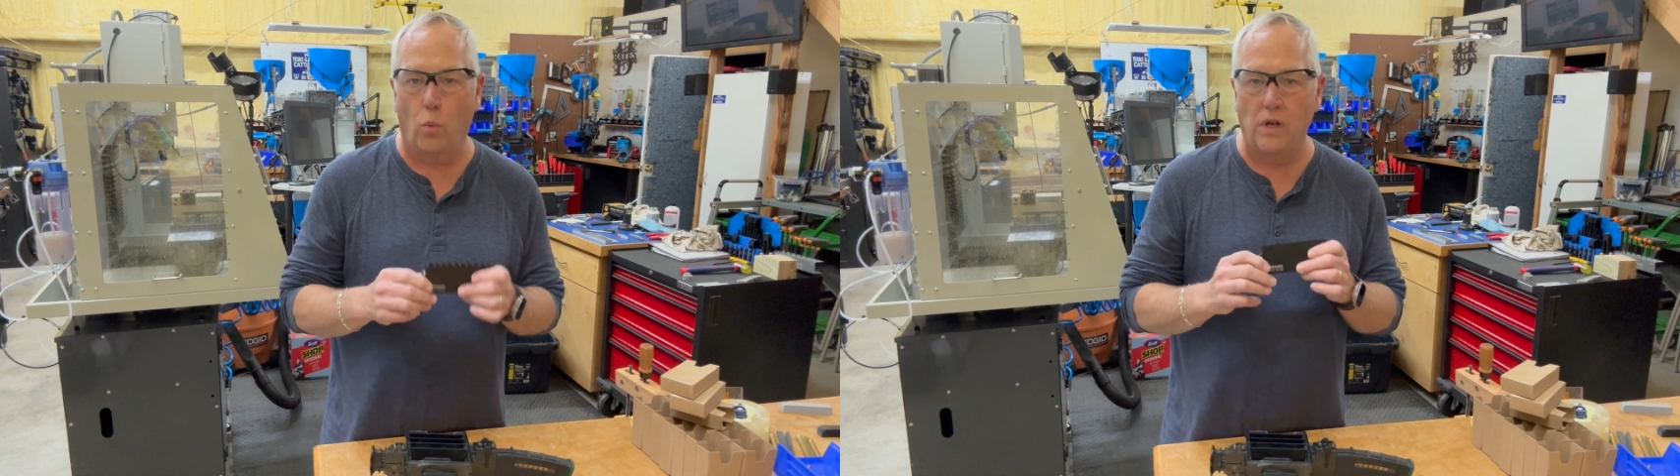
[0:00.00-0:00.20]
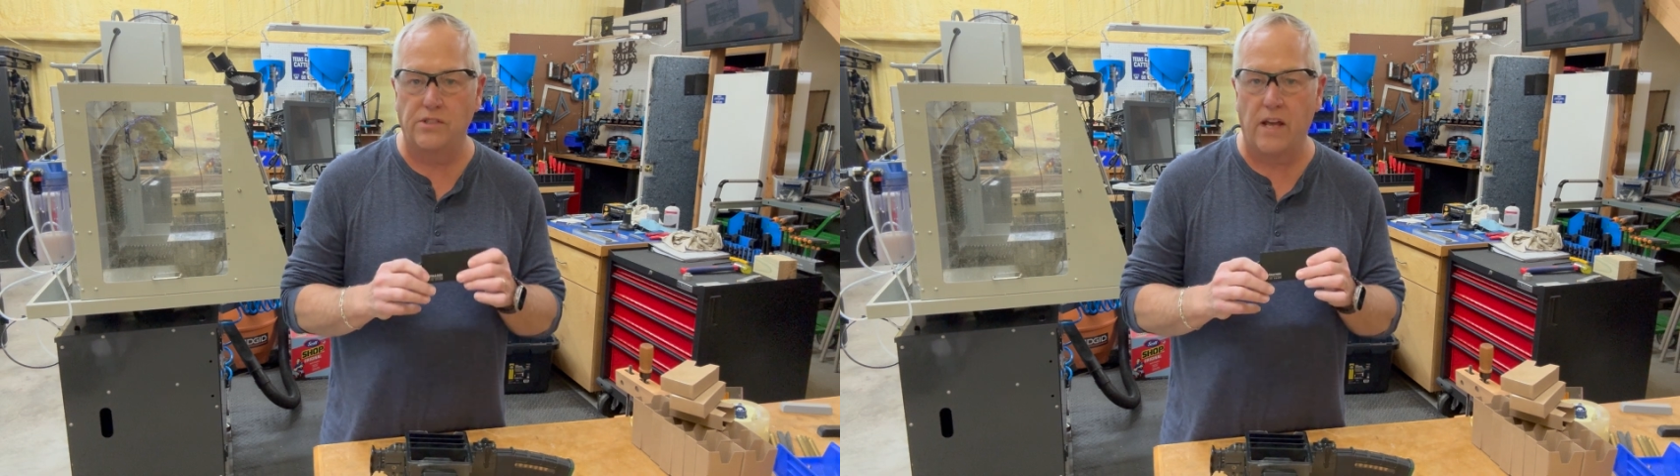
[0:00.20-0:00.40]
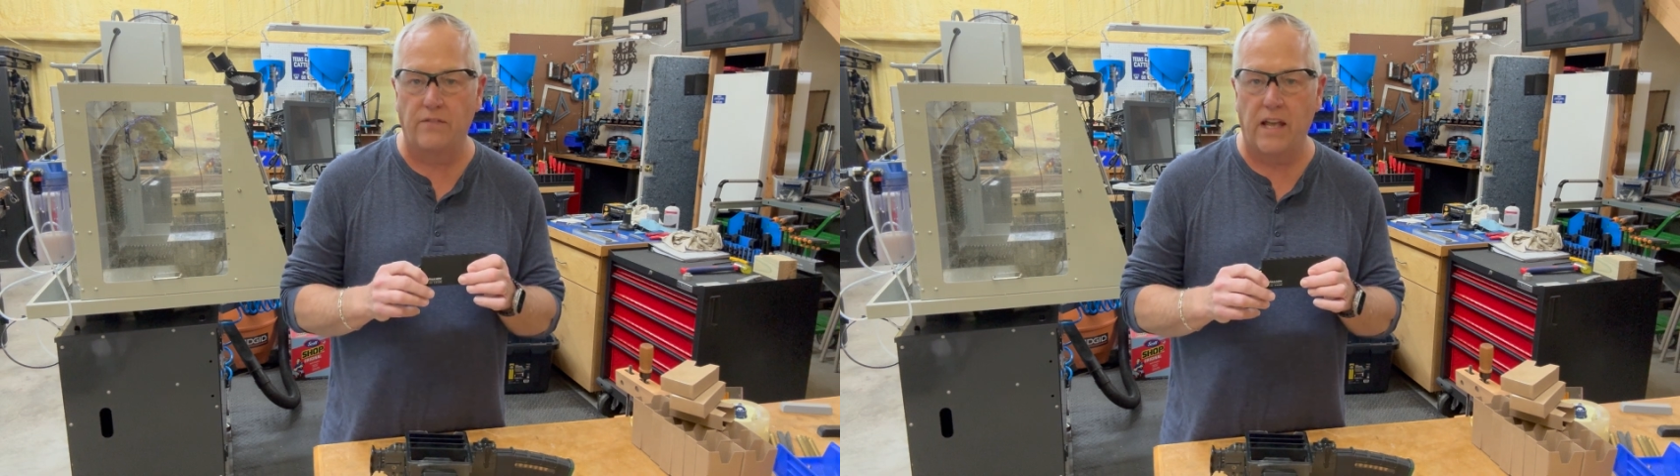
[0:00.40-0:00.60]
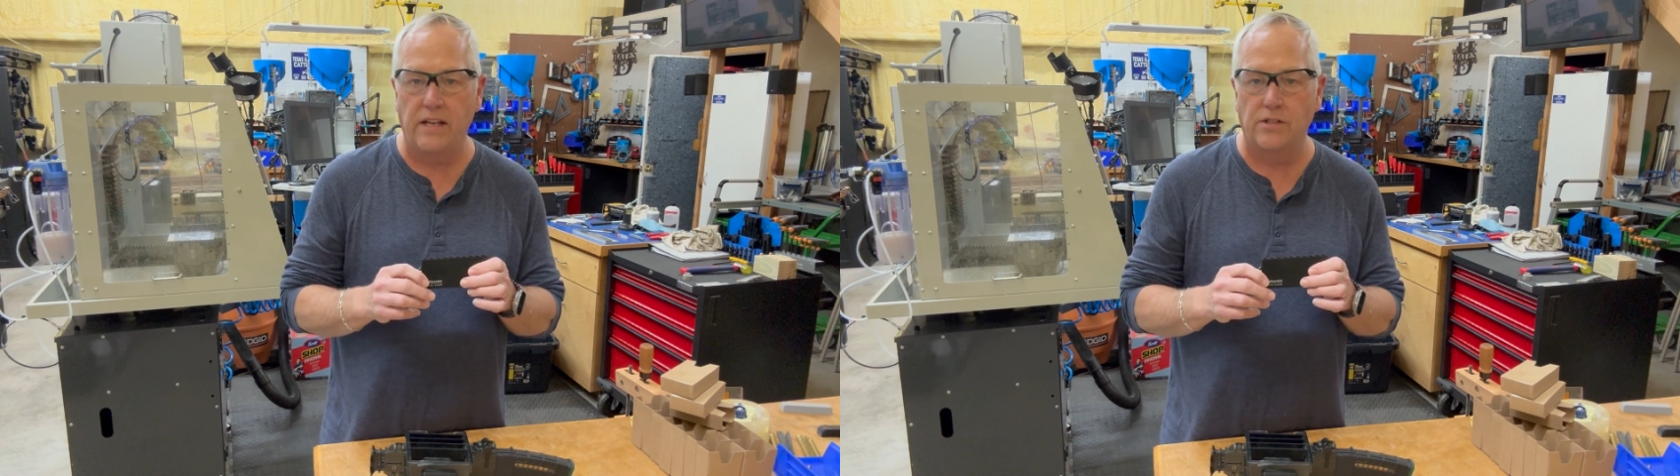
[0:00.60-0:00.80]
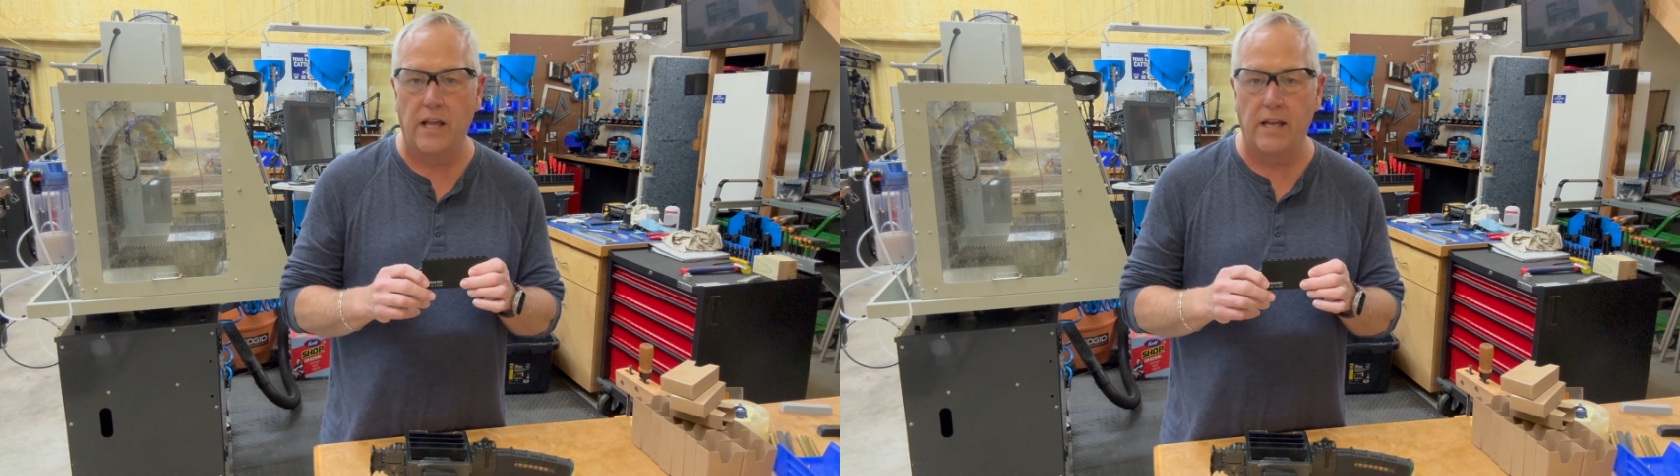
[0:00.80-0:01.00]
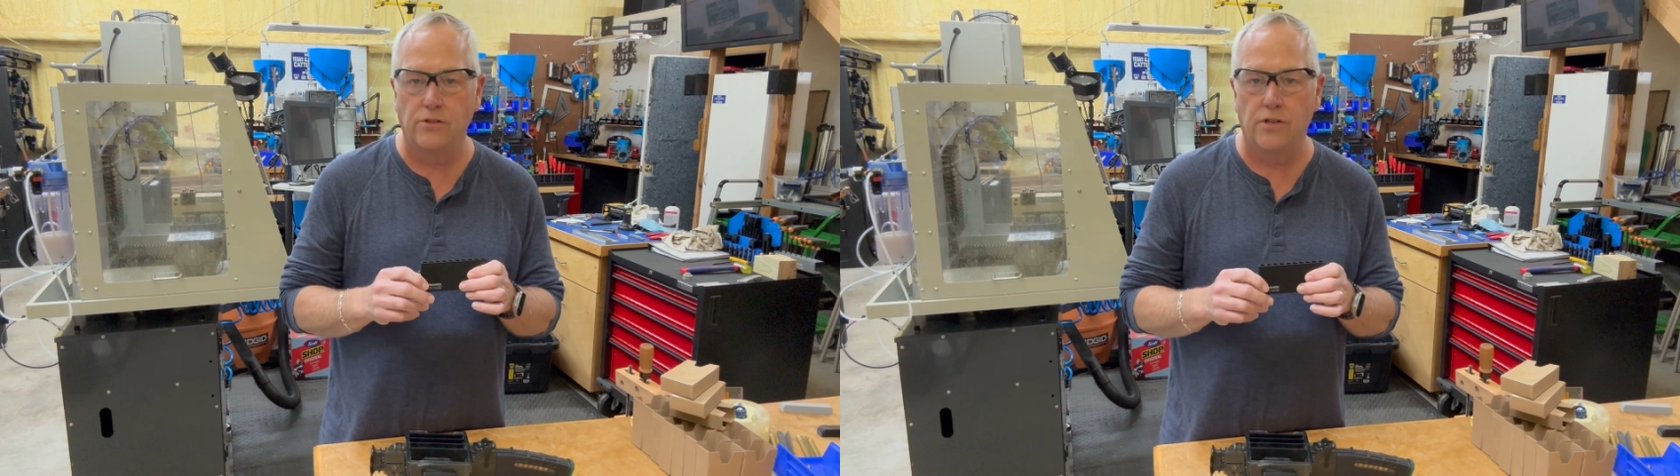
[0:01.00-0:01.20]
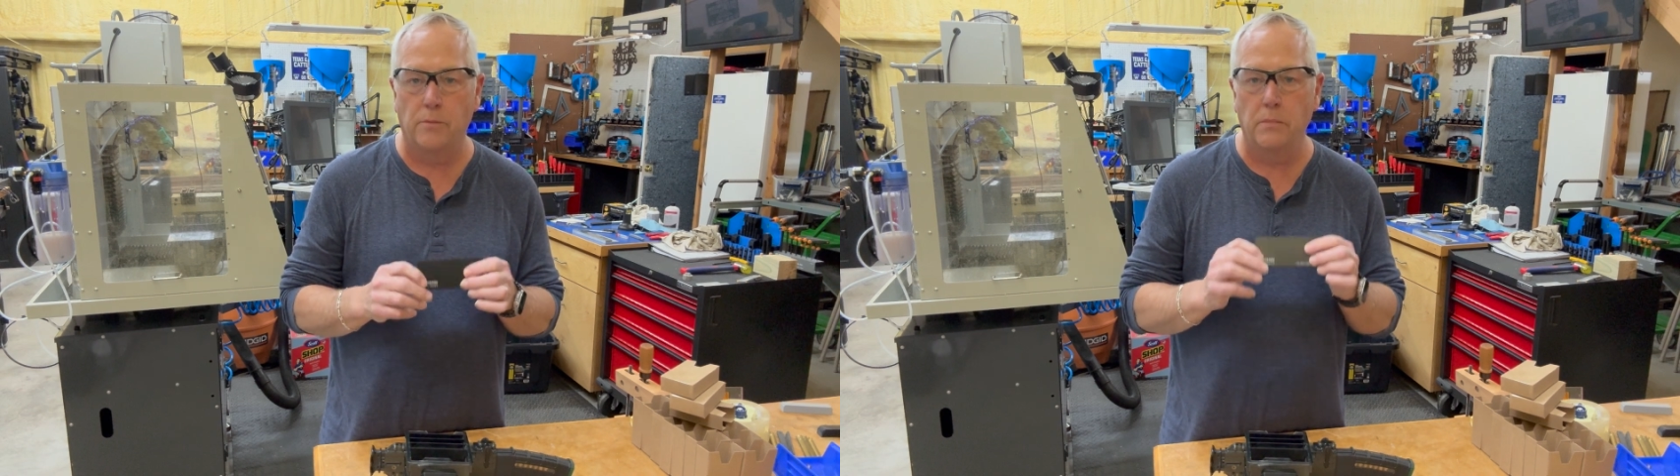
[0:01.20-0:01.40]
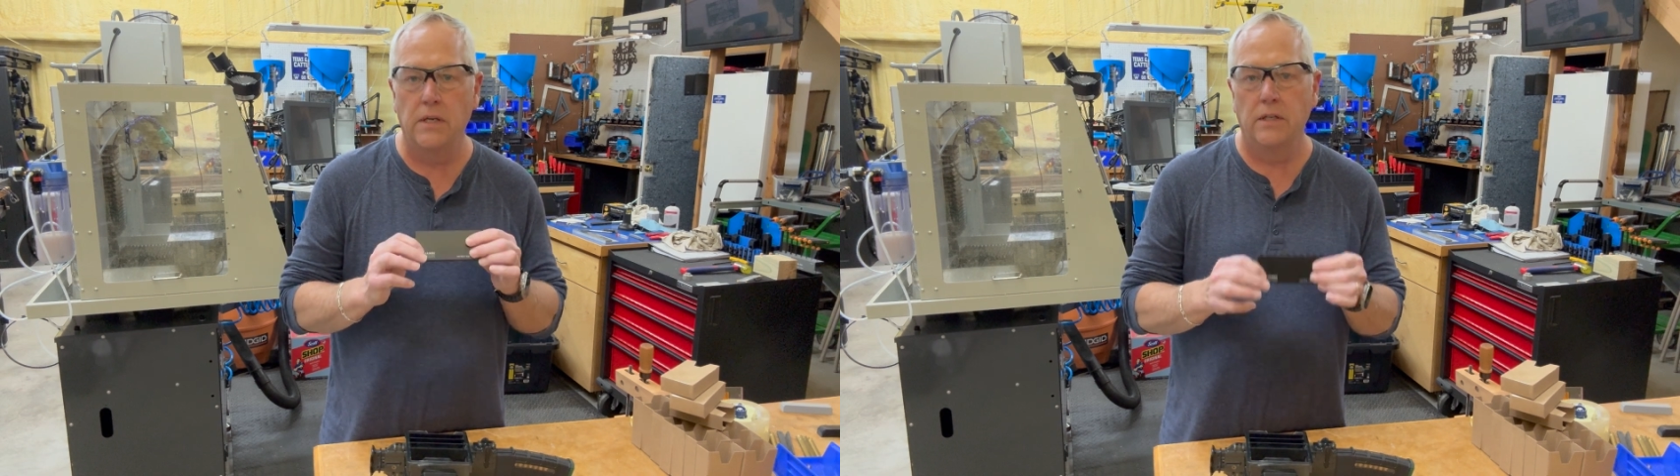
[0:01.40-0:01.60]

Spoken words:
once I've case gauged them,